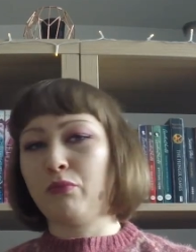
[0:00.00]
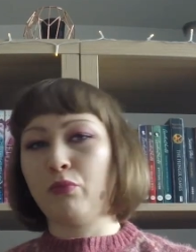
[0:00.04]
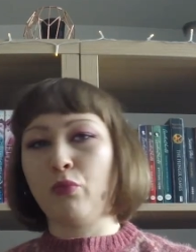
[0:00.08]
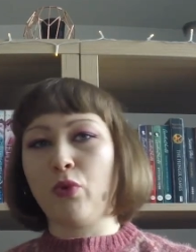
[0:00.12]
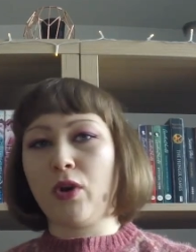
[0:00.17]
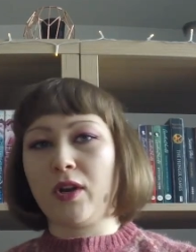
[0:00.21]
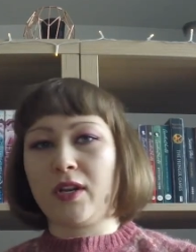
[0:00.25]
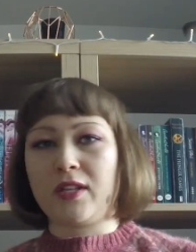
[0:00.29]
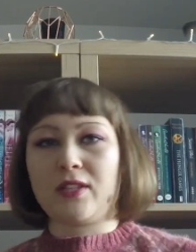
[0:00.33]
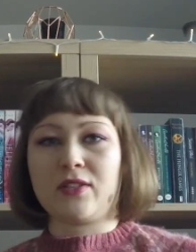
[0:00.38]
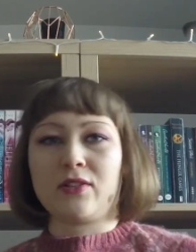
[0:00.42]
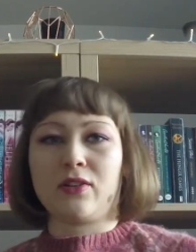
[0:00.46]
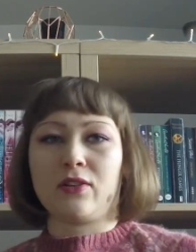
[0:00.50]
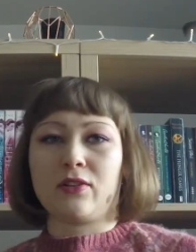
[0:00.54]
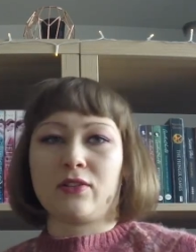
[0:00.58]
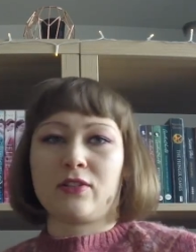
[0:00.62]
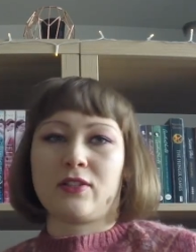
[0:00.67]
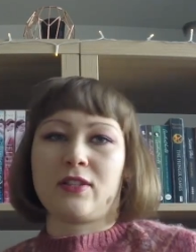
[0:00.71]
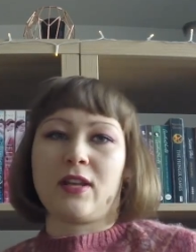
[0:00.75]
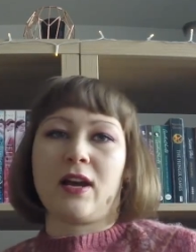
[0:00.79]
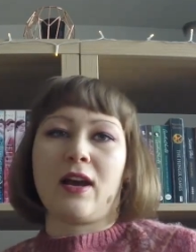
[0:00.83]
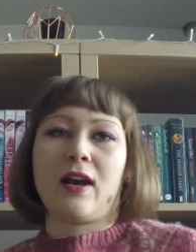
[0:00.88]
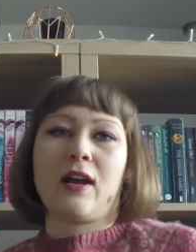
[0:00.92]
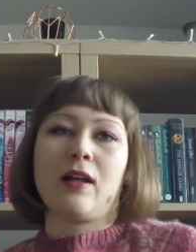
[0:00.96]
what is on
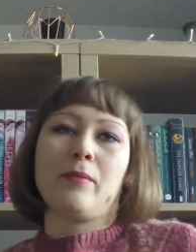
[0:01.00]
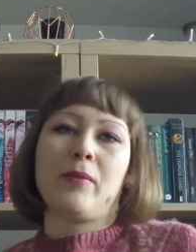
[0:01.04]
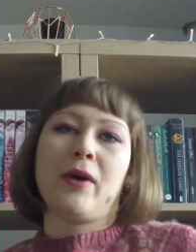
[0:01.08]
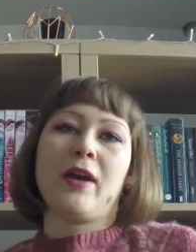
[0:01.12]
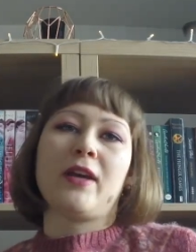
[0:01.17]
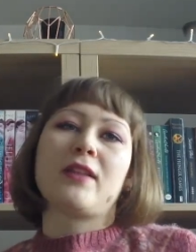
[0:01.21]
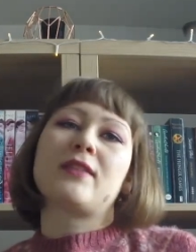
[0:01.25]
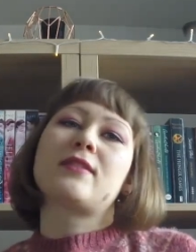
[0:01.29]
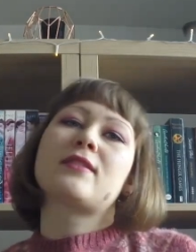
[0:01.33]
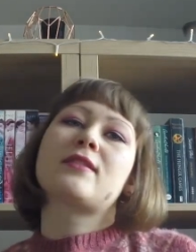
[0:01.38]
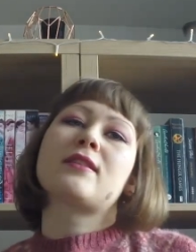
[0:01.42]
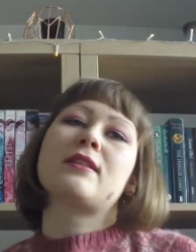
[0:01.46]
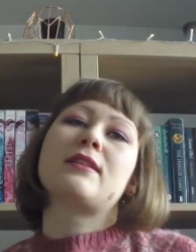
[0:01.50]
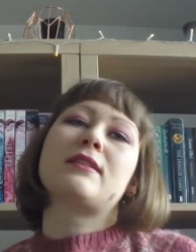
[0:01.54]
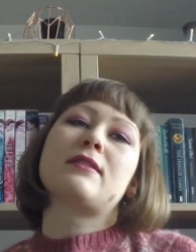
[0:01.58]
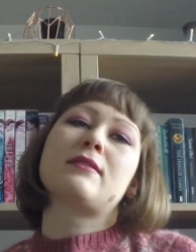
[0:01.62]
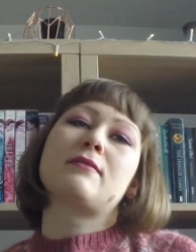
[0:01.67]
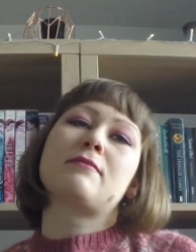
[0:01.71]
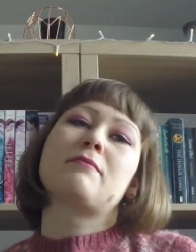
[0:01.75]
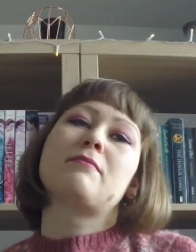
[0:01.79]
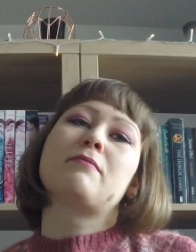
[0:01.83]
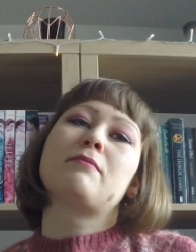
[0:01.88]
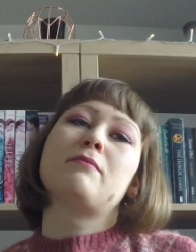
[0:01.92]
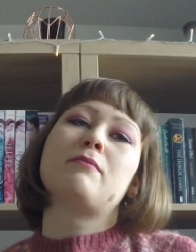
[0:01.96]
style, but
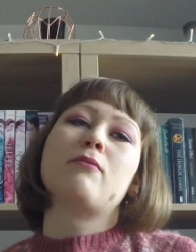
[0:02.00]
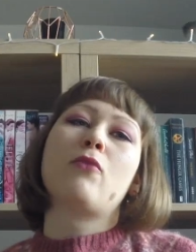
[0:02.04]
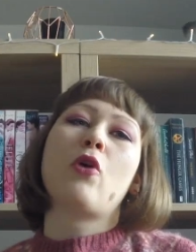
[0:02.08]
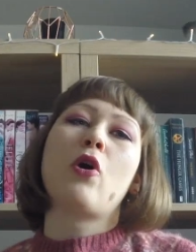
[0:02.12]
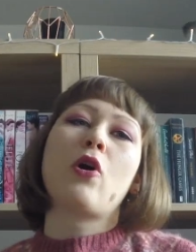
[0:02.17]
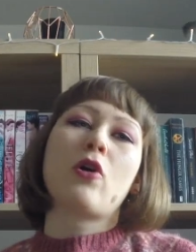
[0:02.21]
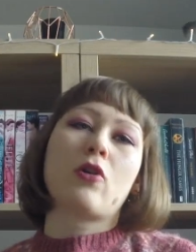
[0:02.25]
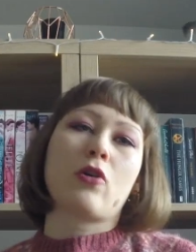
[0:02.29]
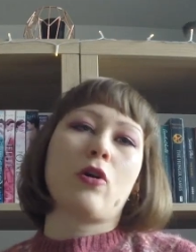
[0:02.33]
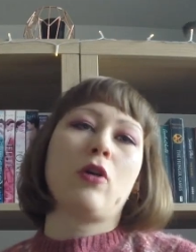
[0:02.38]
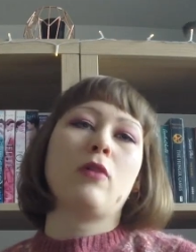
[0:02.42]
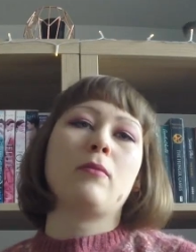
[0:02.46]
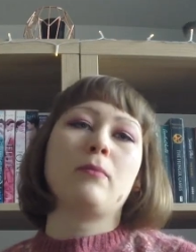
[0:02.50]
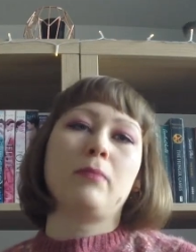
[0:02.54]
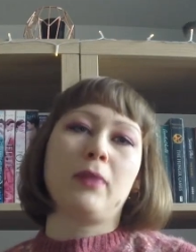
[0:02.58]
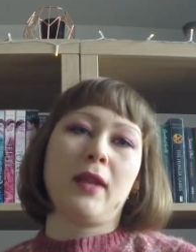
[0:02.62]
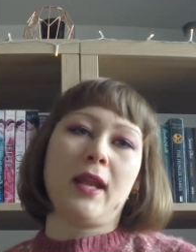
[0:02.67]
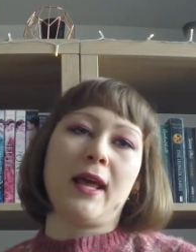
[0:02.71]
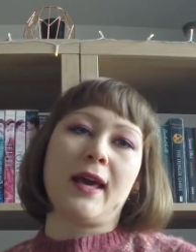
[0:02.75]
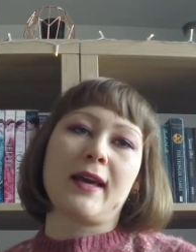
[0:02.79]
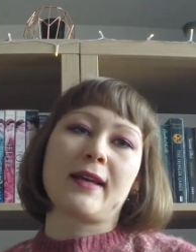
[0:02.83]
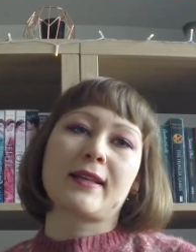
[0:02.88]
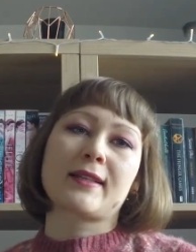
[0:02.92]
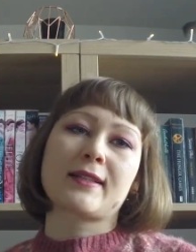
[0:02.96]
it's more
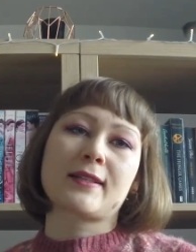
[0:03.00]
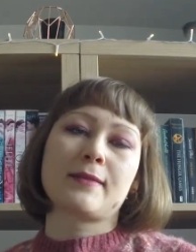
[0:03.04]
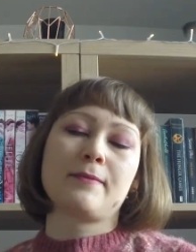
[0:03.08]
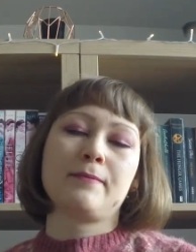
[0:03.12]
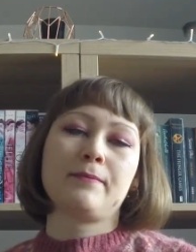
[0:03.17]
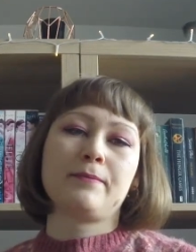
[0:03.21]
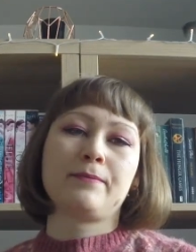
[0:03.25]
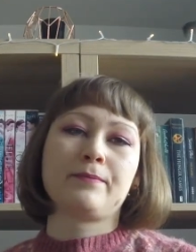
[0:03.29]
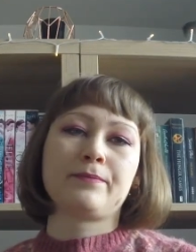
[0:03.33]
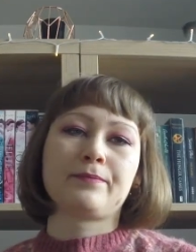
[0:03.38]
complex.